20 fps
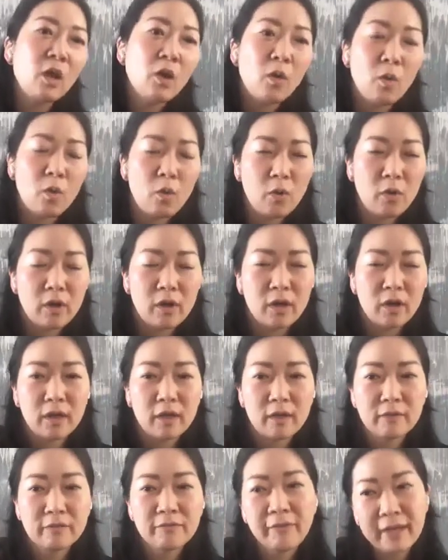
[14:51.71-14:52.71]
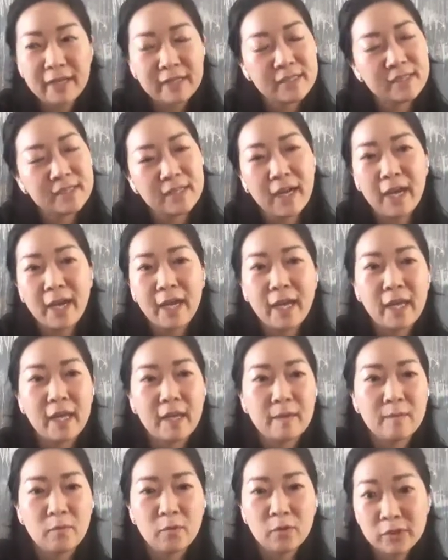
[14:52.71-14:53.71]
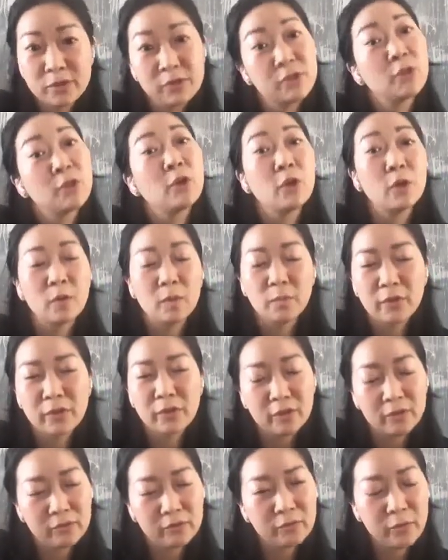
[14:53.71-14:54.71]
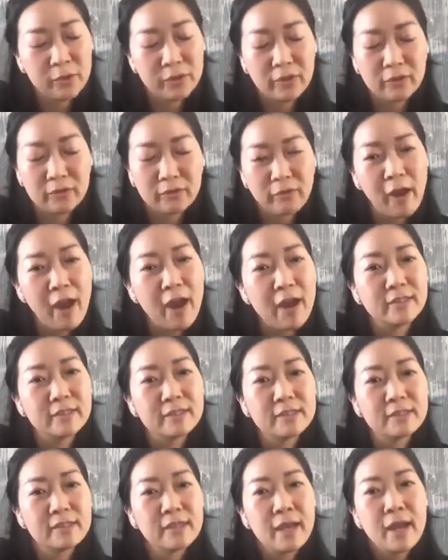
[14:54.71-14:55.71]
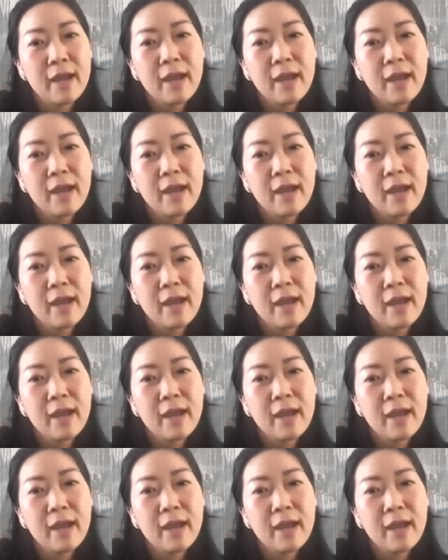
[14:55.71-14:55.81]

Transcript: or FaceTime or Zoom with their friends.